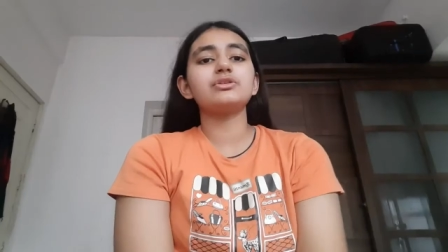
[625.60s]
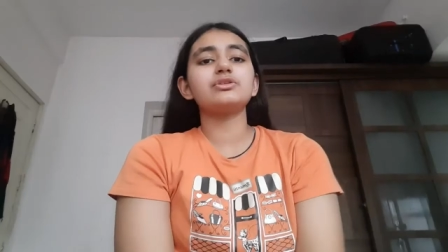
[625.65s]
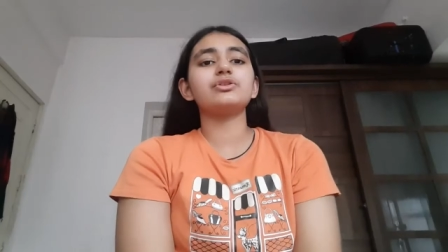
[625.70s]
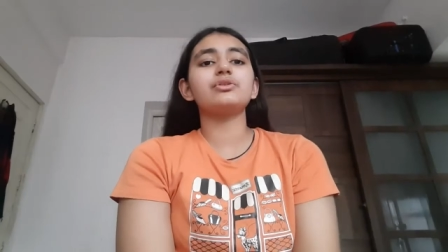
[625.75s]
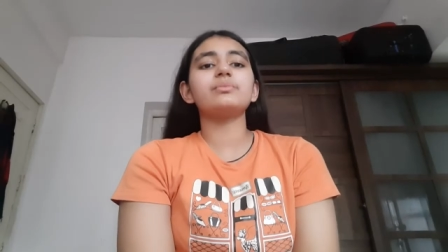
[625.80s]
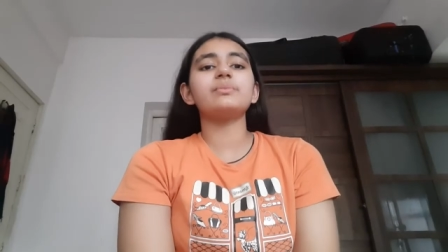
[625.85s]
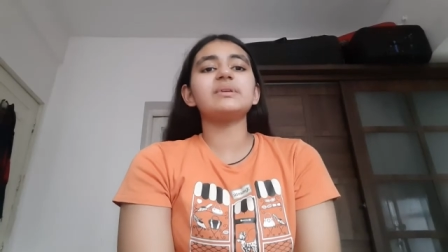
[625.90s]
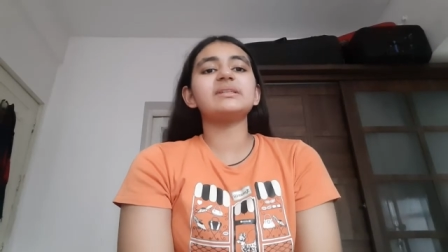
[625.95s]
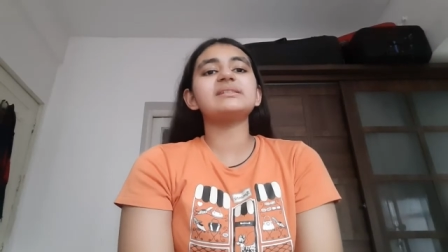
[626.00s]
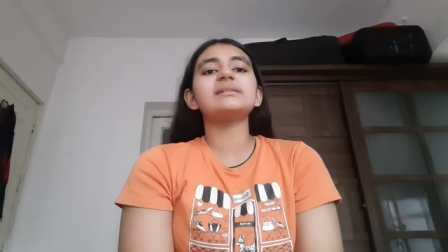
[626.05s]

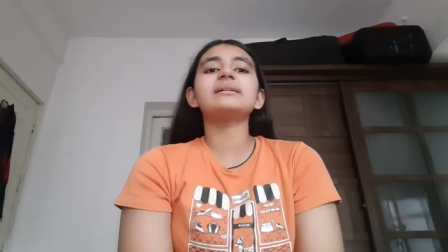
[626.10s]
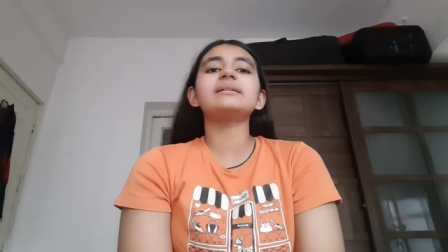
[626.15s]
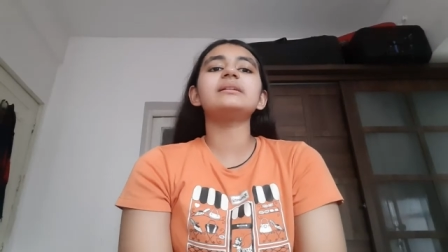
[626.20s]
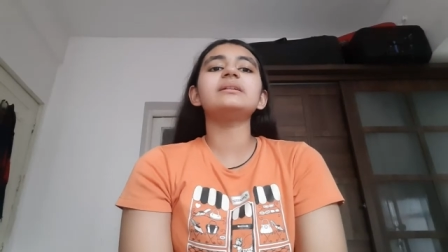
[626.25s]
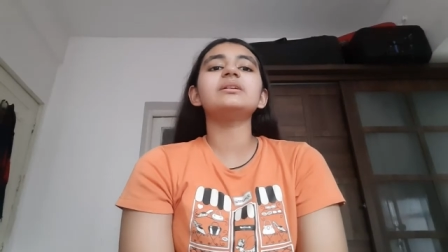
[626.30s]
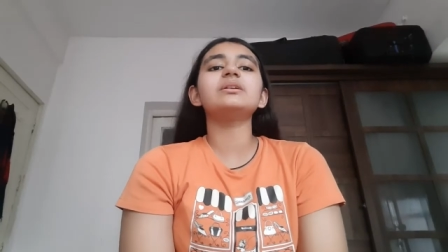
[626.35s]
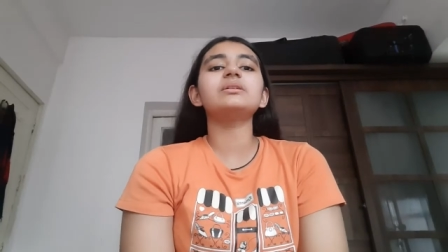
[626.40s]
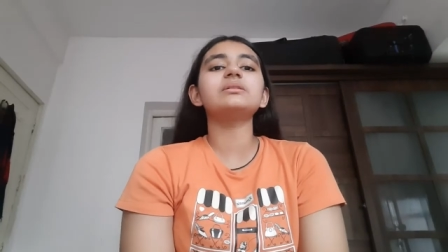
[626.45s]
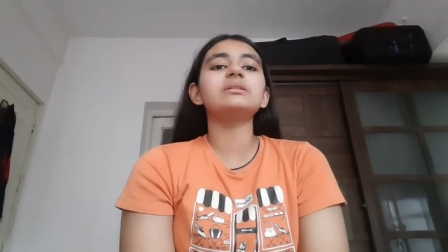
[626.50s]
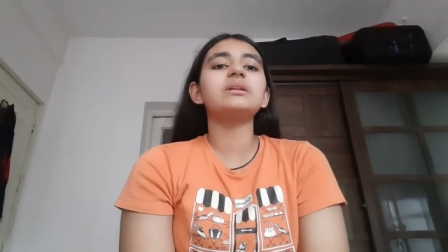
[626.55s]
So
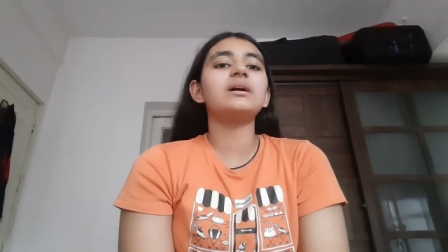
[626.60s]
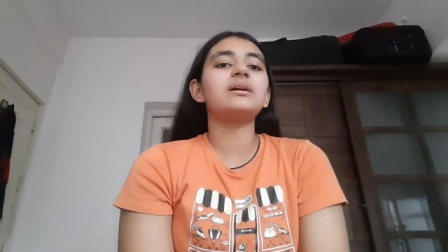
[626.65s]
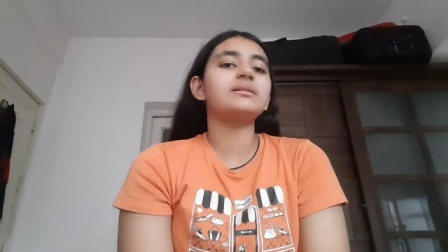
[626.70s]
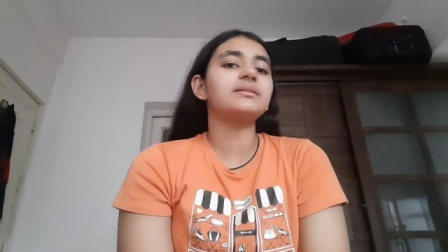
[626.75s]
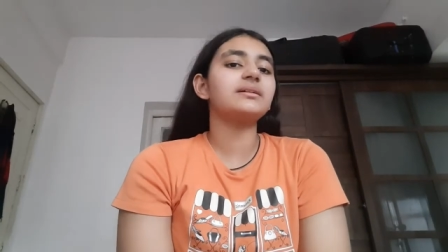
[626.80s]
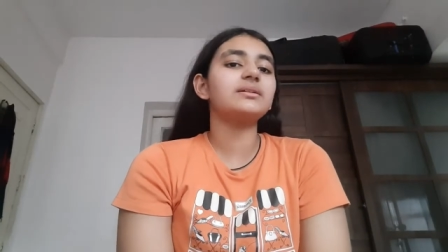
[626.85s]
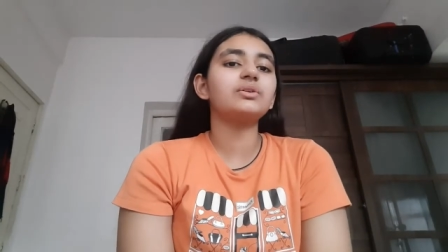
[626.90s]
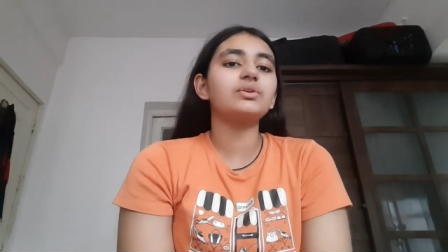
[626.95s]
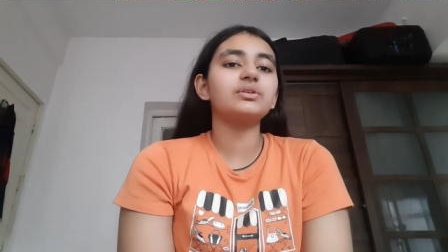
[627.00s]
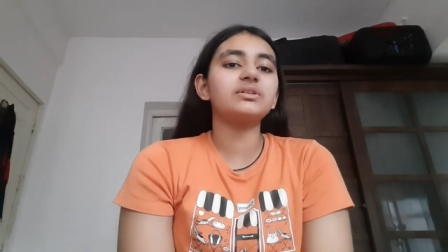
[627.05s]
basically,
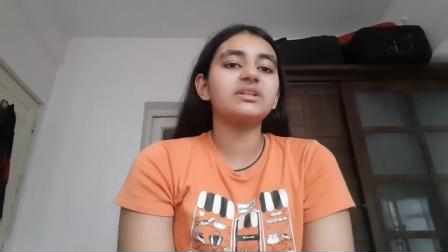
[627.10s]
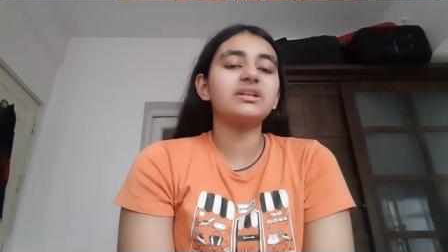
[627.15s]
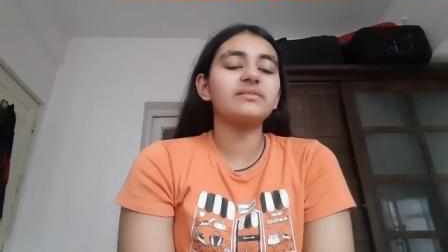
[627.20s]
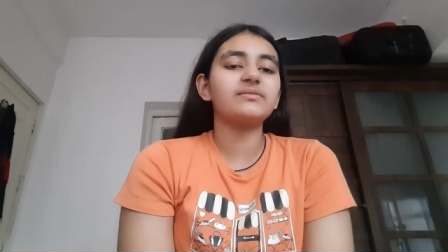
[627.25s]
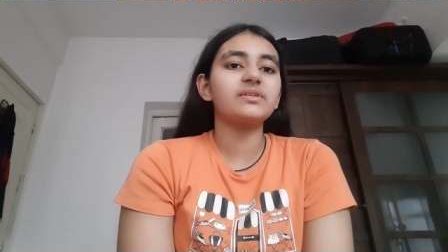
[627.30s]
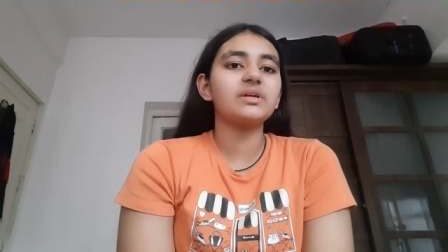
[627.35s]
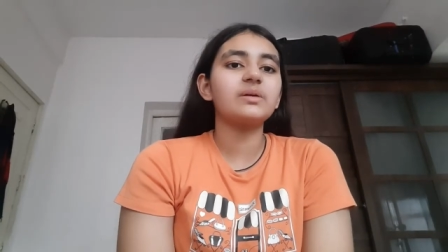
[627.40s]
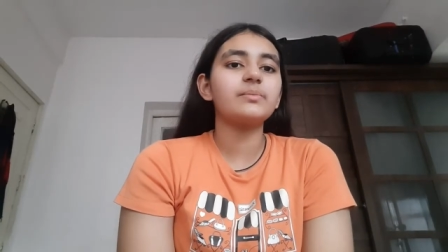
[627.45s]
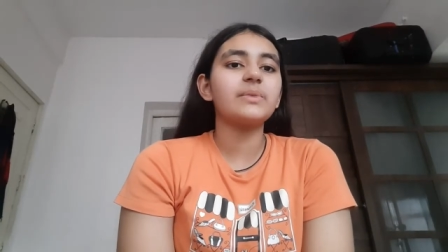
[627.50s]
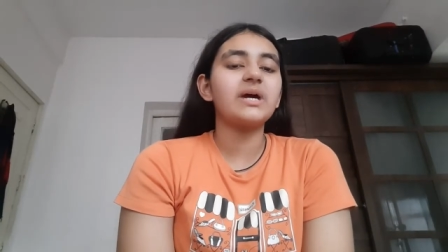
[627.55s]
Clarke and
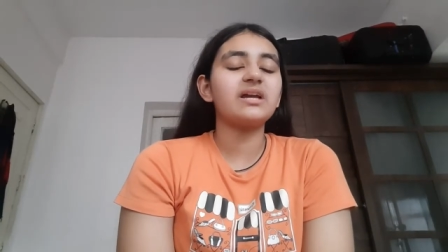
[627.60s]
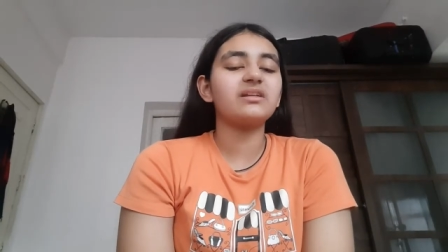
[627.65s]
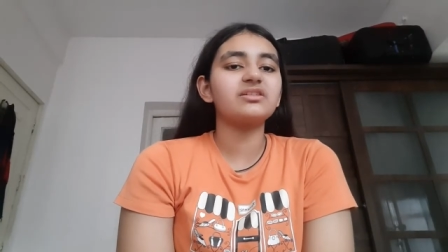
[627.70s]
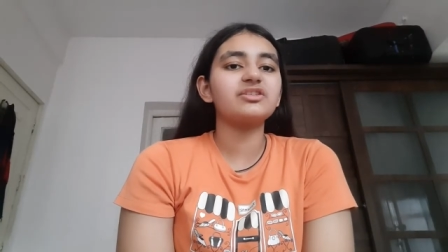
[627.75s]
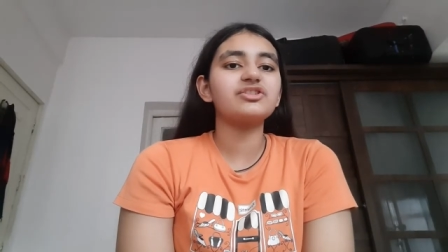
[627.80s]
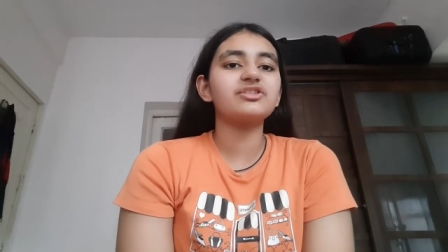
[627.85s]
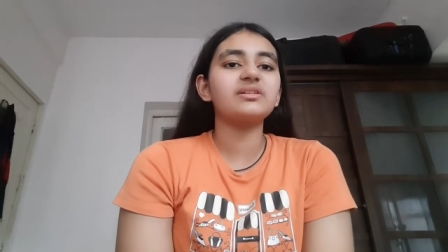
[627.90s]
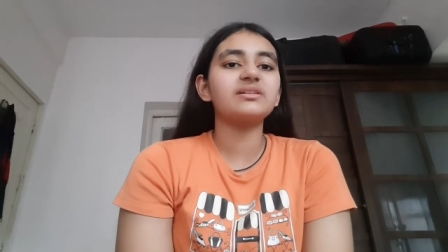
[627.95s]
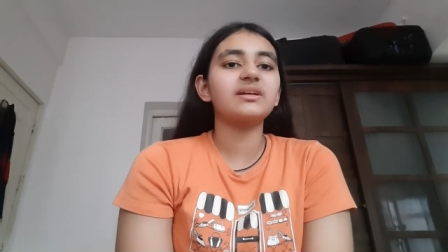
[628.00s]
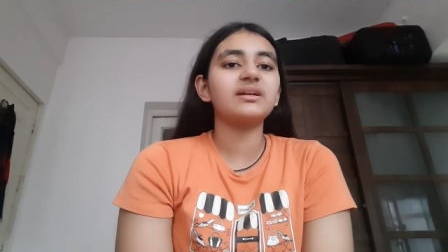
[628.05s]
Octavia
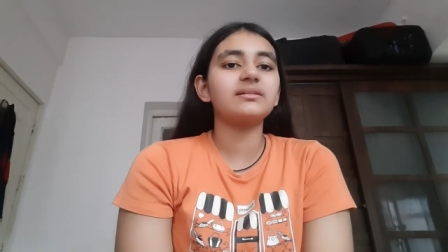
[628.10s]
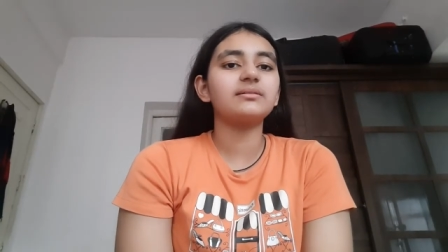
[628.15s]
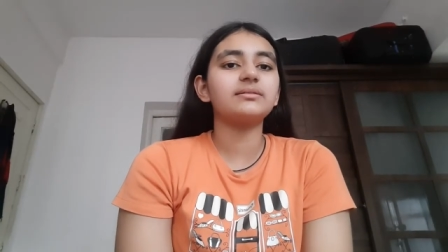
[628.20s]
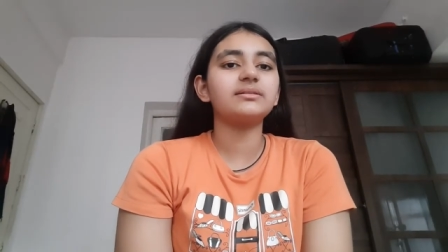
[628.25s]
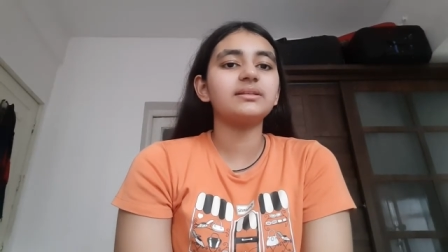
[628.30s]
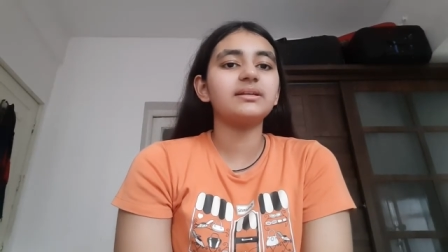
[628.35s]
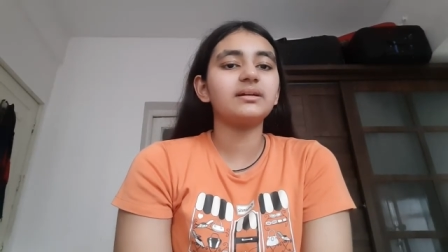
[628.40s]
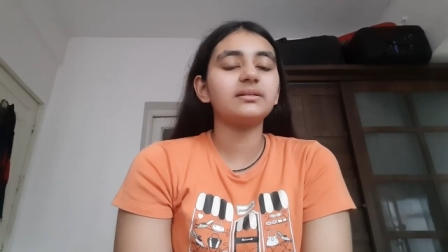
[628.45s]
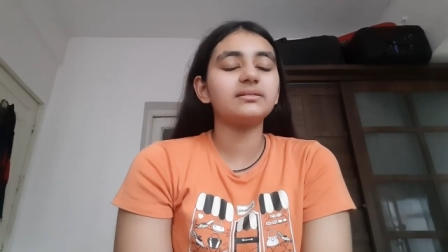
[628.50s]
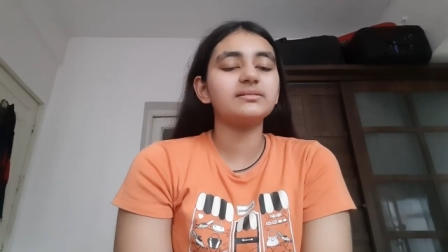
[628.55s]
manage to get on
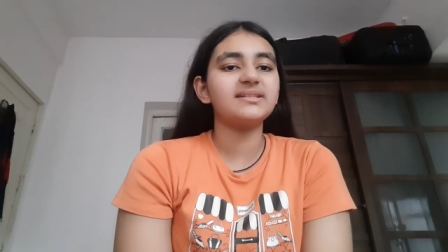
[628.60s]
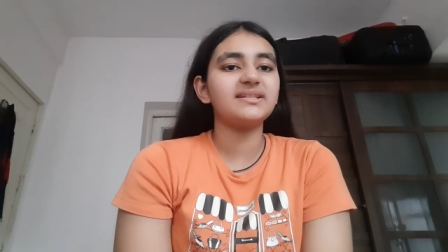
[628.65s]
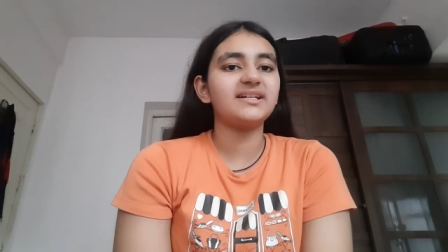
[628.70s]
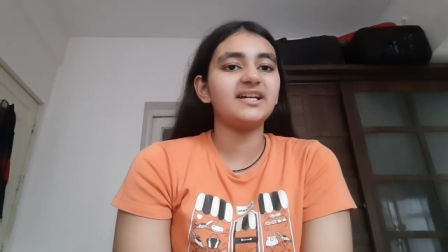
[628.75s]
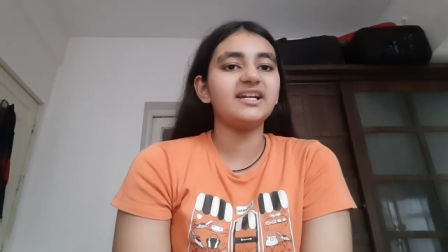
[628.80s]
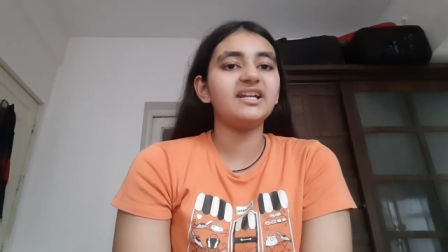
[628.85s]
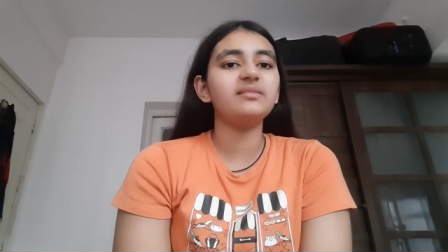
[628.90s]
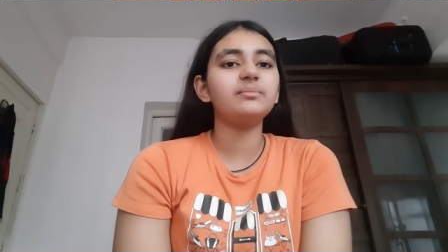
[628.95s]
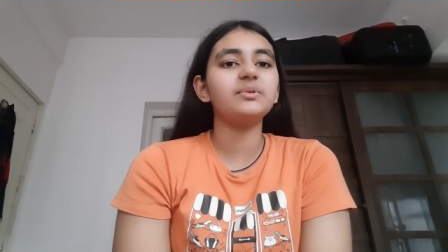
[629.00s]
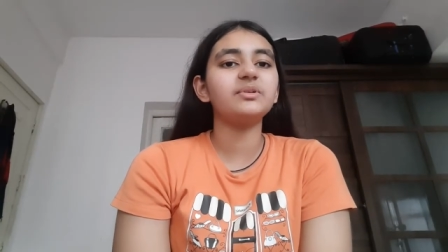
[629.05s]
the other
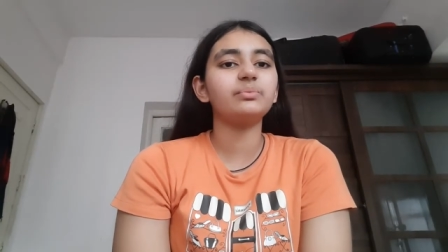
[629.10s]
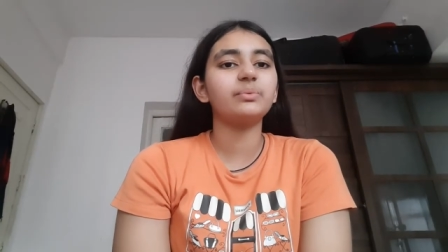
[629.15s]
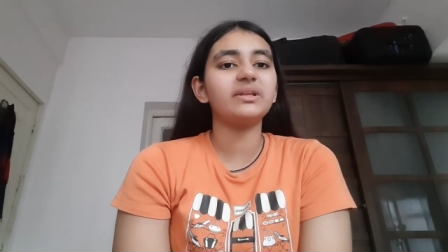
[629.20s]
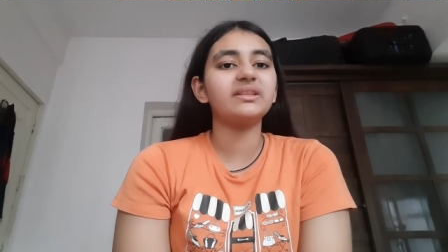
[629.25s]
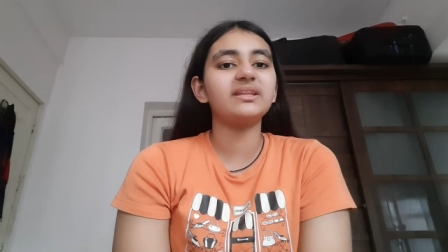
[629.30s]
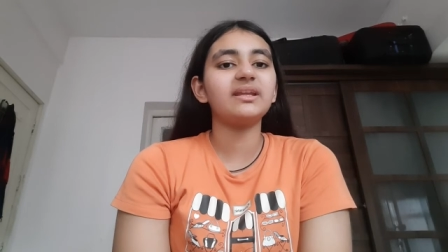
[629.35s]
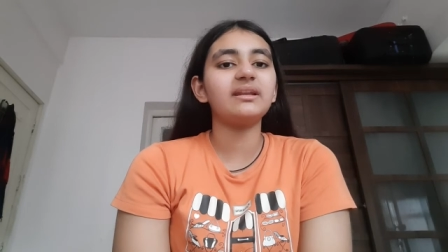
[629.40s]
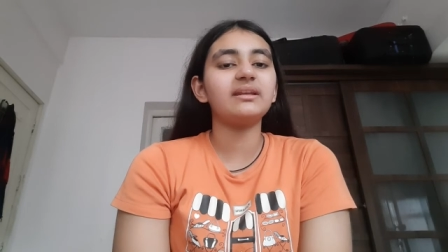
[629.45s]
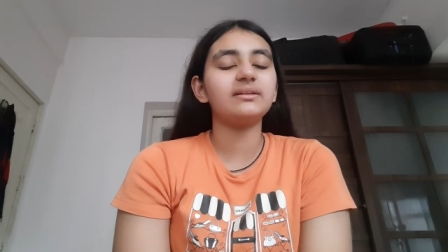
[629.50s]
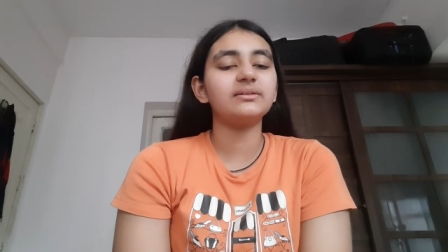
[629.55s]
side, but
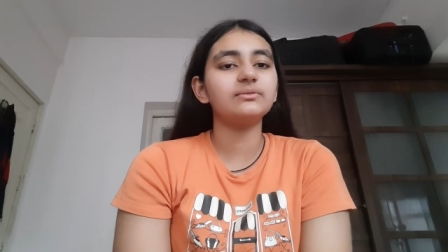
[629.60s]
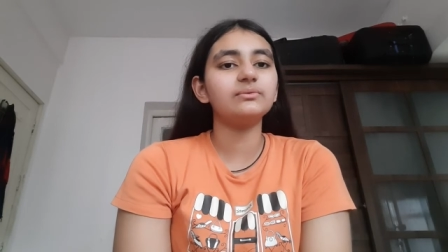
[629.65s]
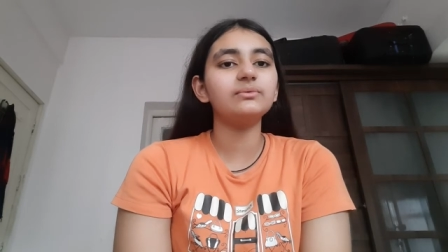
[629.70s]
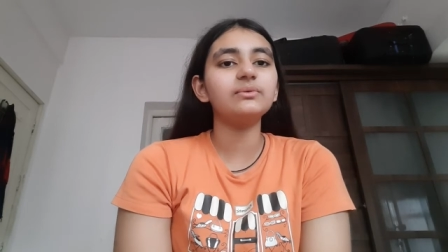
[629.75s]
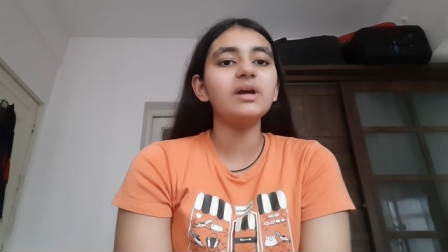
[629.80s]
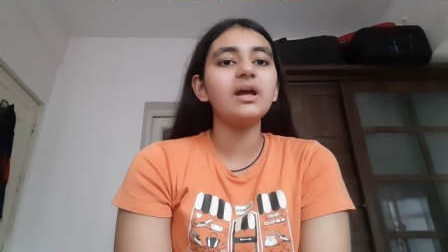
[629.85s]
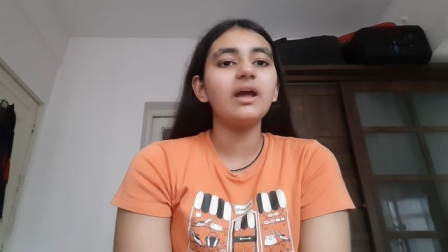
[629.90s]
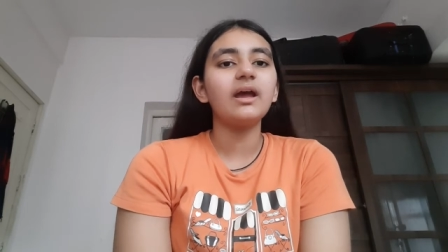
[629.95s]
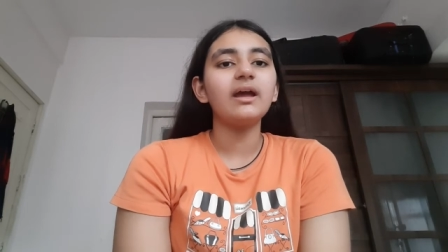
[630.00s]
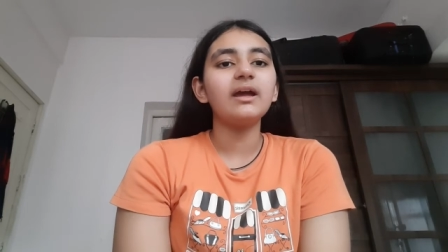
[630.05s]
when they do,